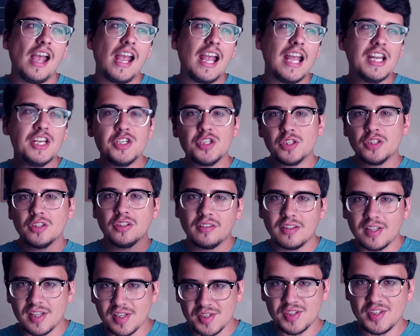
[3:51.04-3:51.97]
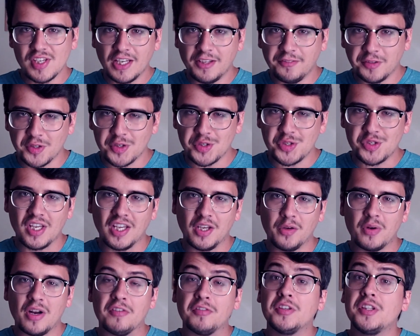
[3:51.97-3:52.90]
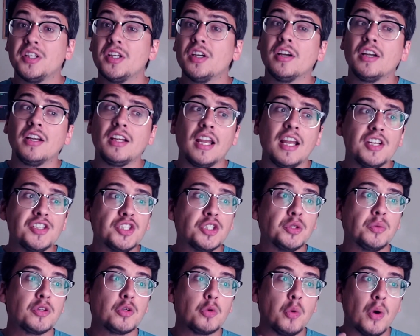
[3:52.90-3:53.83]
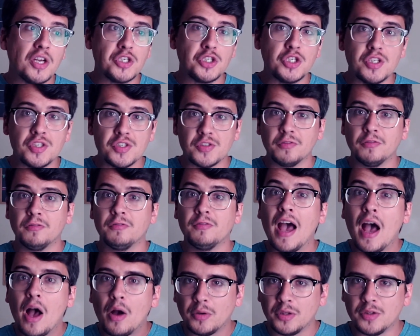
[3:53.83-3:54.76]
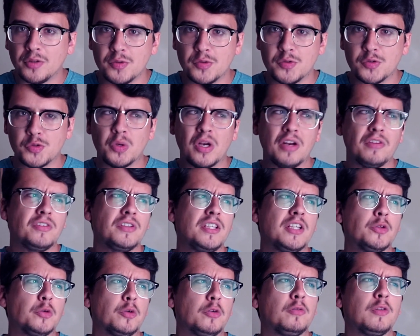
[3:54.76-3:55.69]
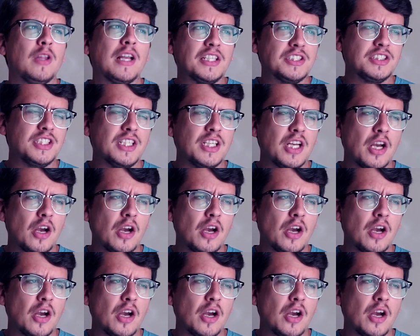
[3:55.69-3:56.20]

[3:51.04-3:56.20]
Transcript: enter the savior state whenever they're engaging with questions of values, whenever they're reflecting